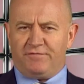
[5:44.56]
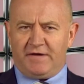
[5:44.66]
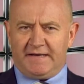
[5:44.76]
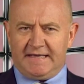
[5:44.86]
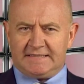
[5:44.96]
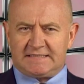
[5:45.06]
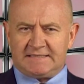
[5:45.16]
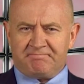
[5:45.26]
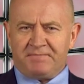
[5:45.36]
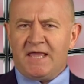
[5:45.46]
finance.
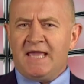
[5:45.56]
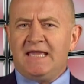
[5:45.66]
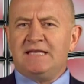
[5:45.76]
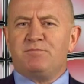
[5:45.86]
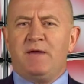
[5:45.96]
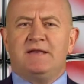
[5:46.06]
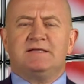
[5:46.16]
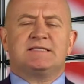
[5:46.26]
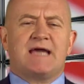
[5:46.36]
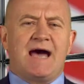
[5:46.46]

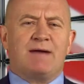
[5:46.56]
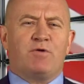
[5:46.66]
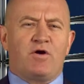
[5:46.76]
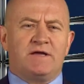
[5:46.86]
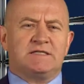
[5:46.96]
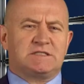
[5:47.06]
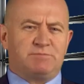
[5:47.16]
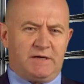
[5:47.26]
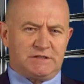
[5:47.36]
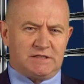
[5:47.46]
Independent car buying
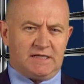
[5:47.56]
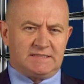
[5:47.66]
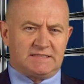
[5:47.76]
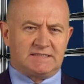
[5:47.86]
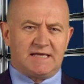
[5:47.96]
specialists